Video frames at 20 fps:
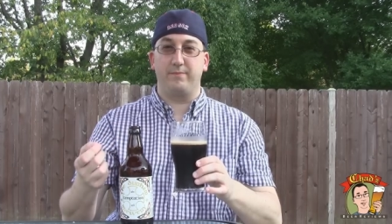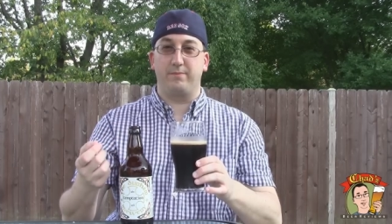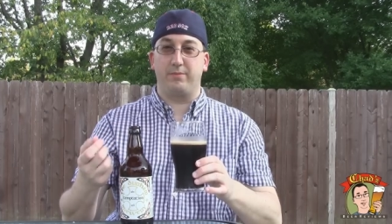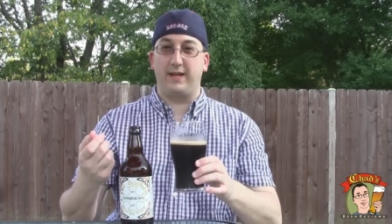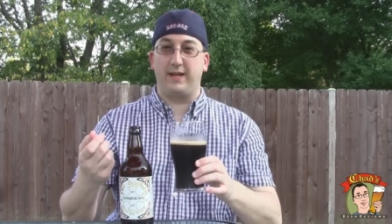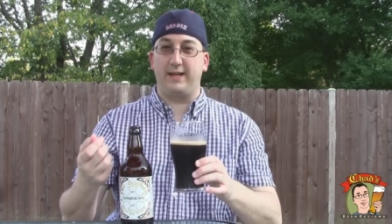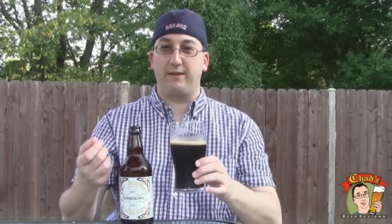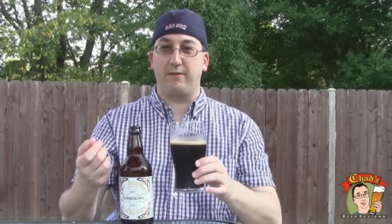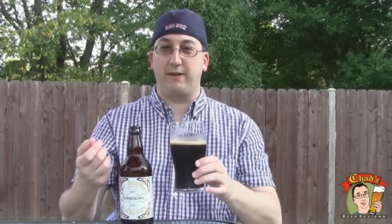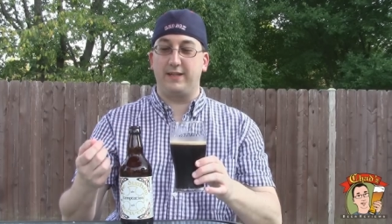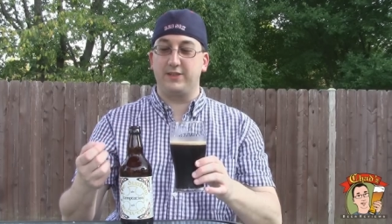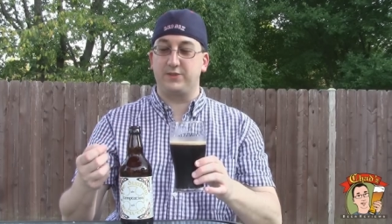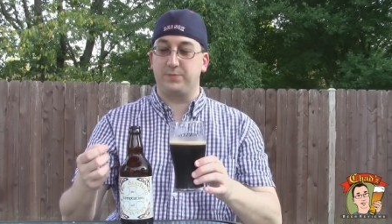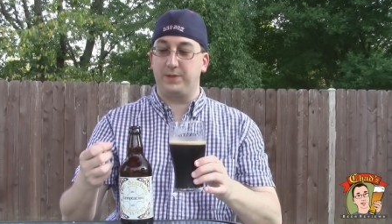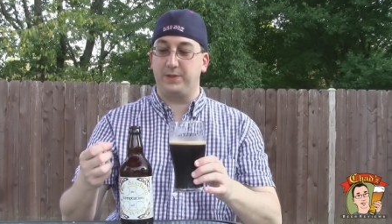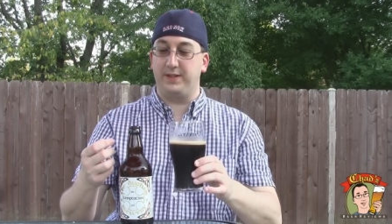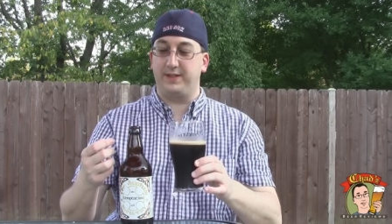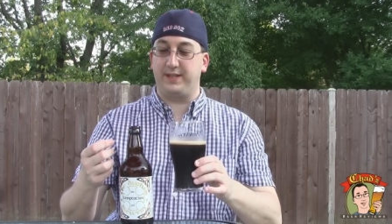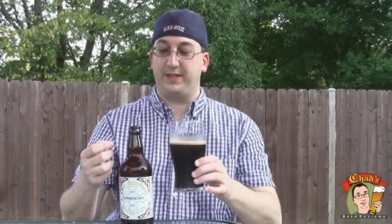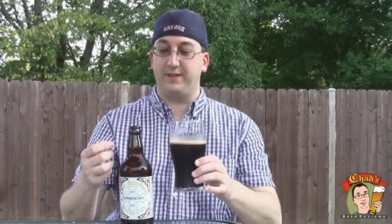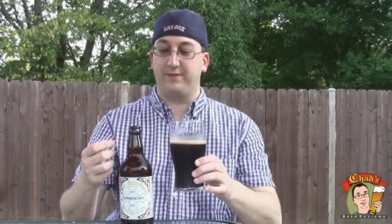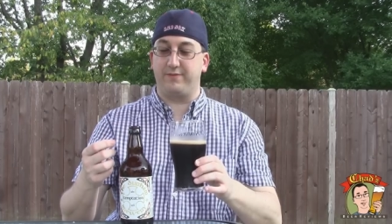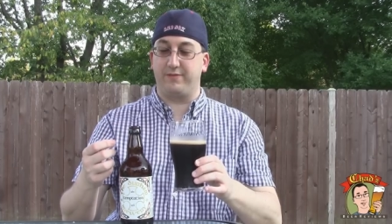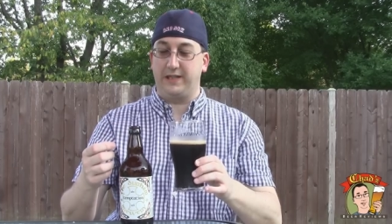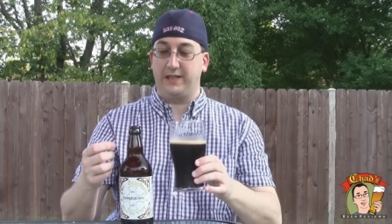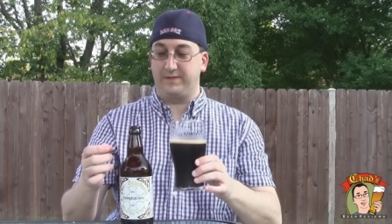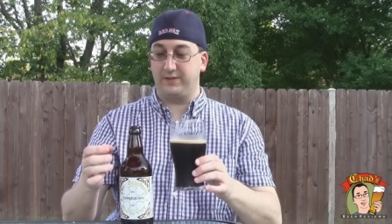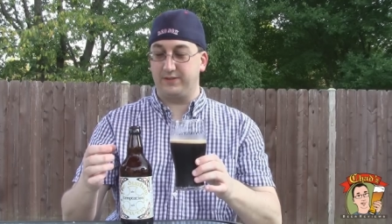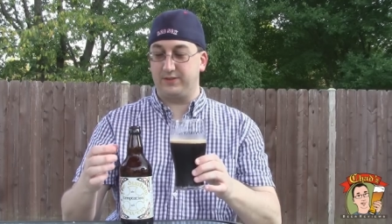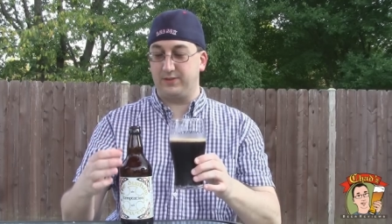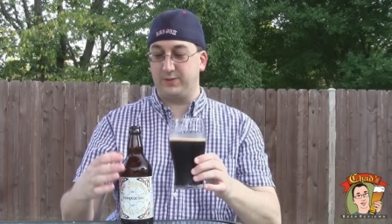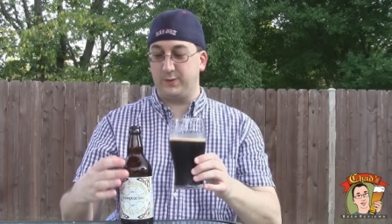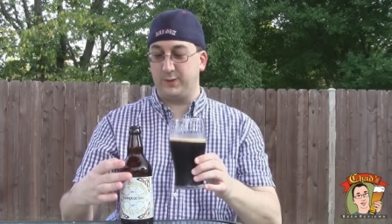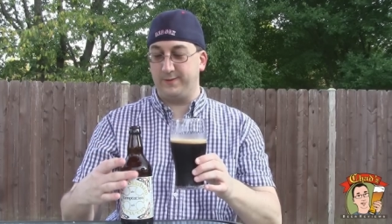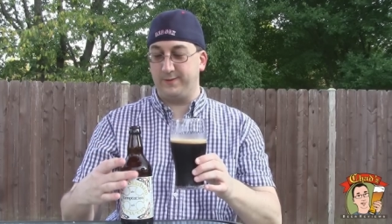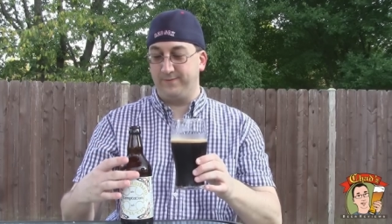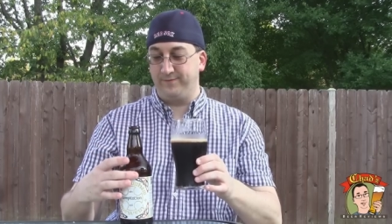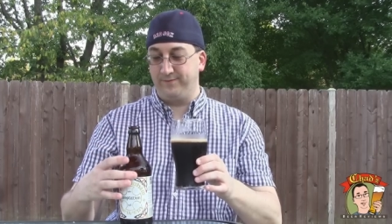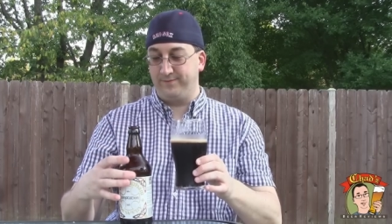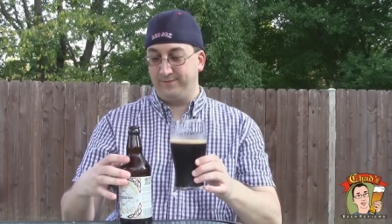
black raspberry kind of flavor to it.